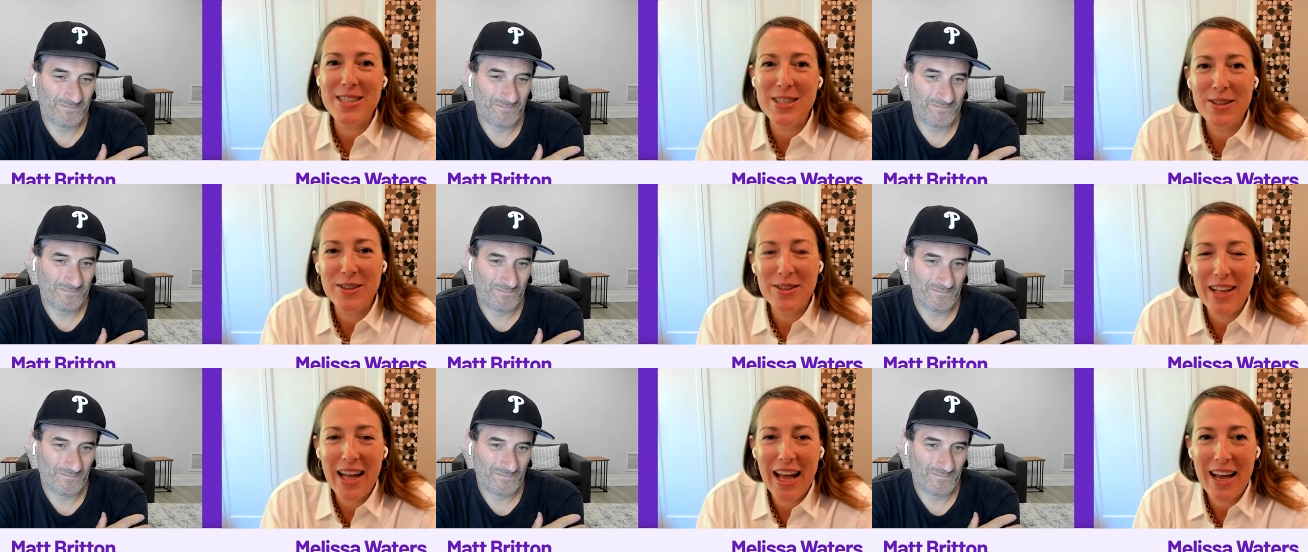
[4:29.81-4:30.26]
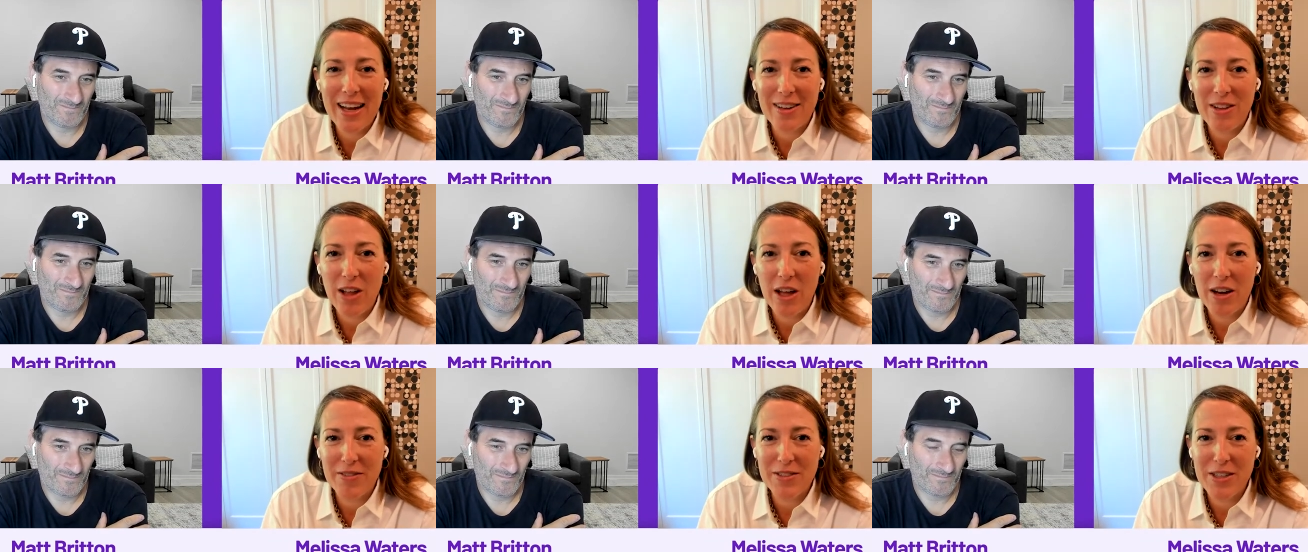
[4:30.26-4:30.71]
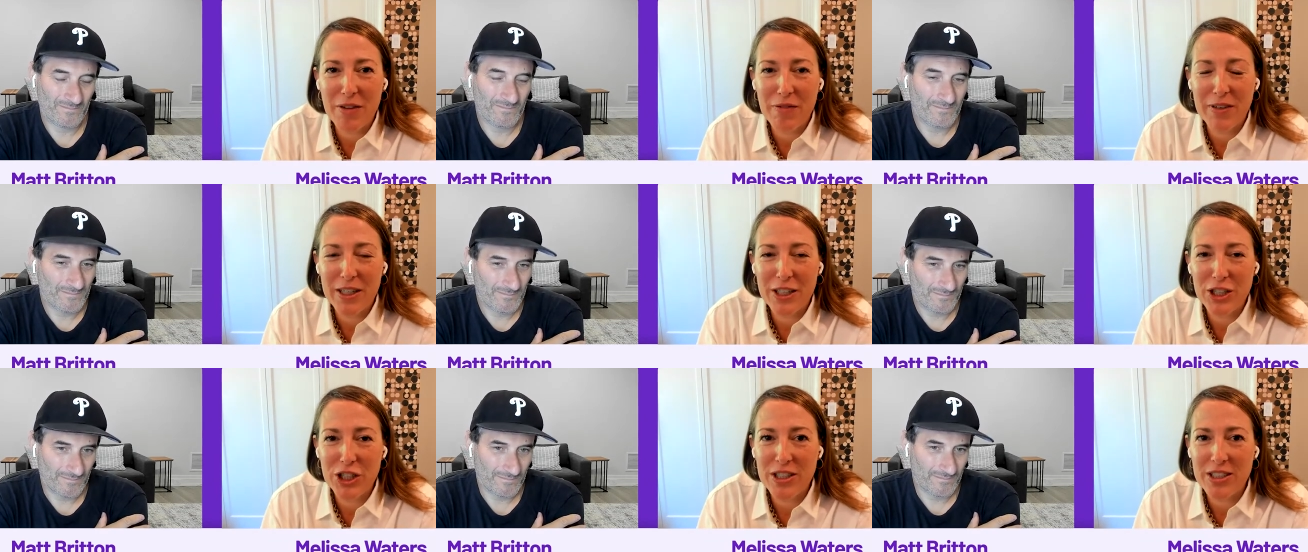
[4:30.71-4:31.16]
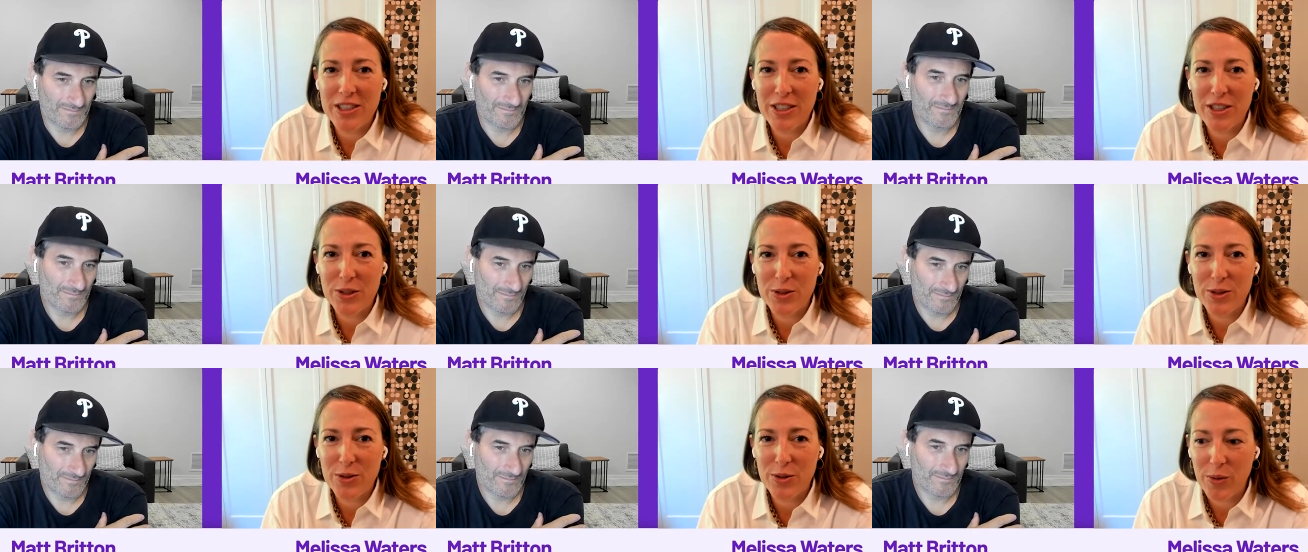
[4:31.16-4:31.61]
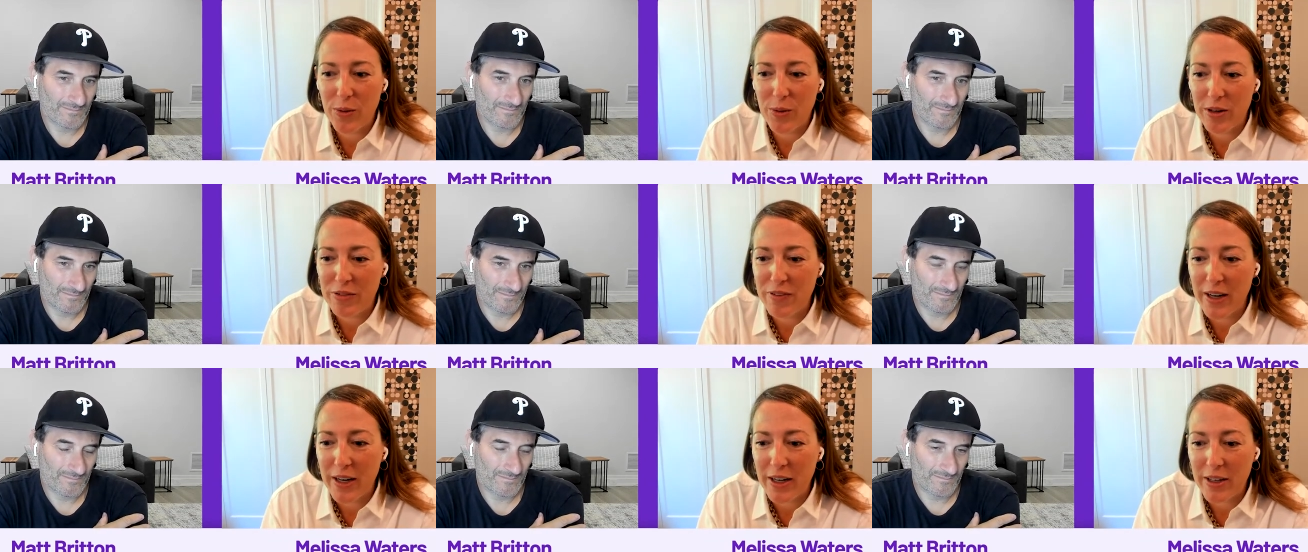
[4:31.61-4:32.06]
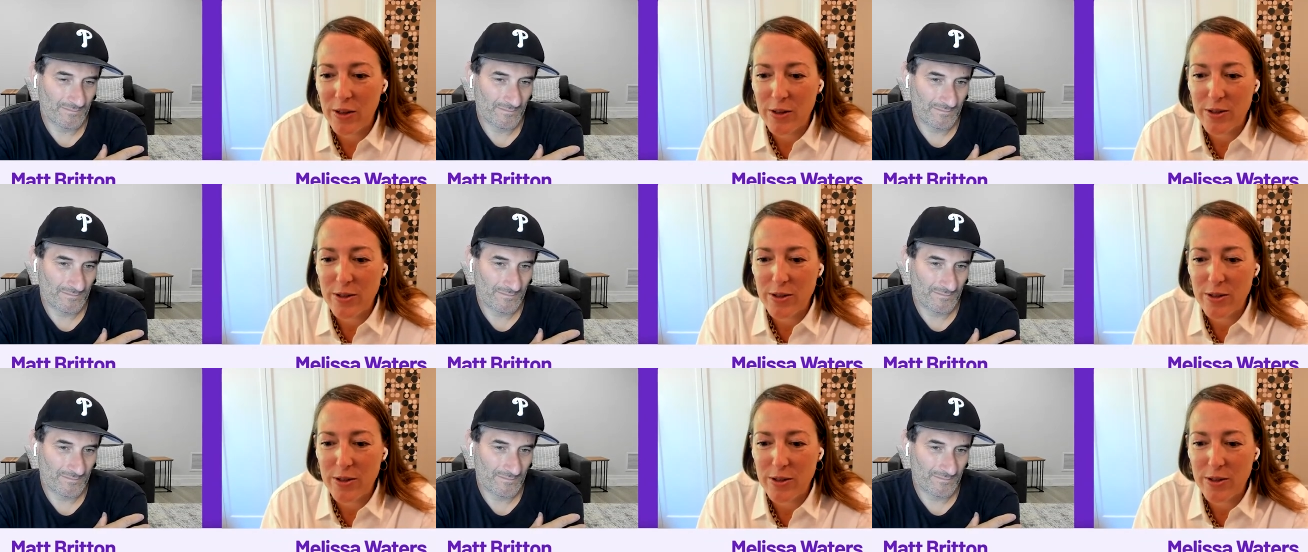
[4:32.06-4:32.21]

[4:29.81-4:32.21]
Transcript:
Speaker 1: still had a lot of definition to do. So I worked very